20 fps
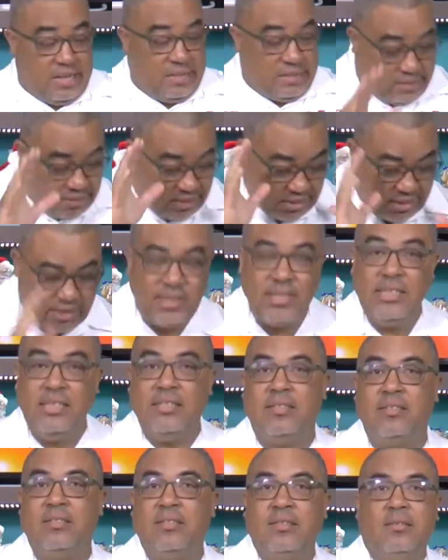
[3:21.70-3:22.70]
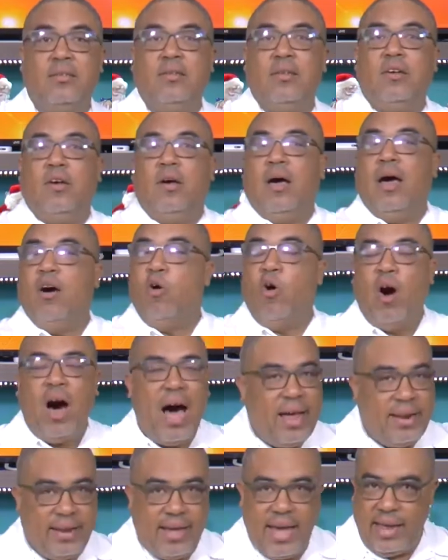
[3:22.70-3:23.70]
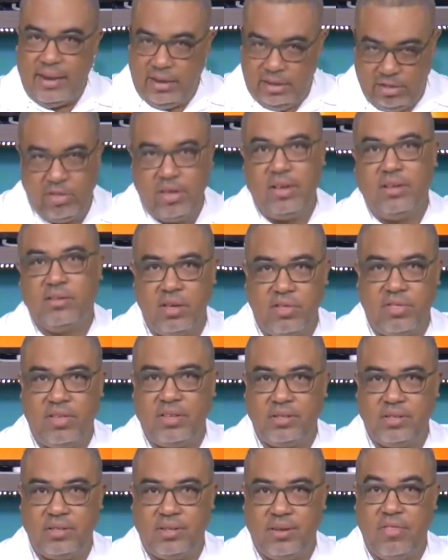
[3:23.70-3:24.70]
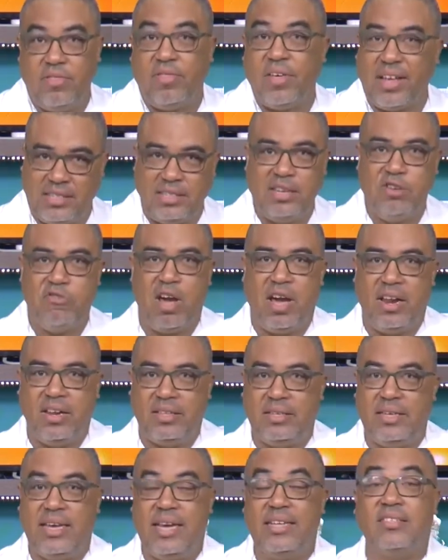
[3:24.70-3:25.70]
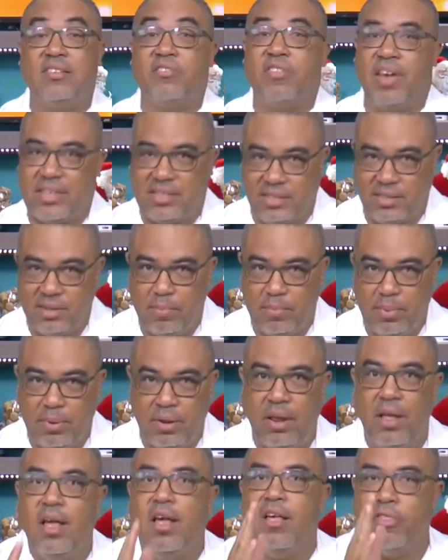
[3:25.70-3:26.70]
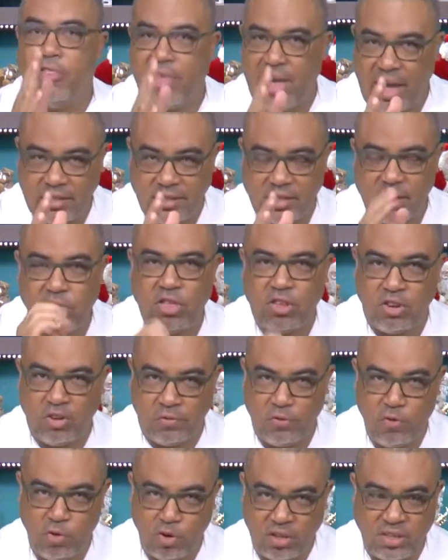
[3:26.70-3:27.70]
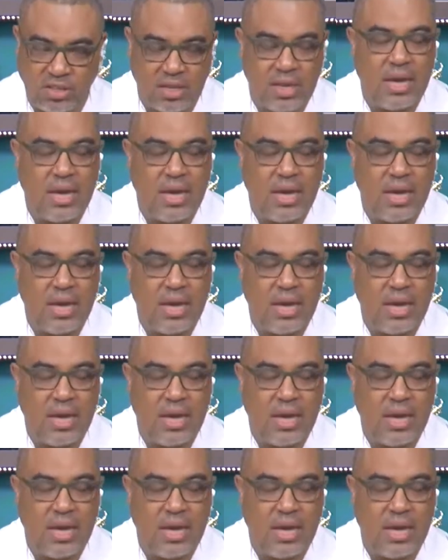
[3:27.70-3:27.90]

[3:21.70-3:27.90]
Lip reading: to season or add anything to this. That's the reality. It's that simple. Thanks to the folks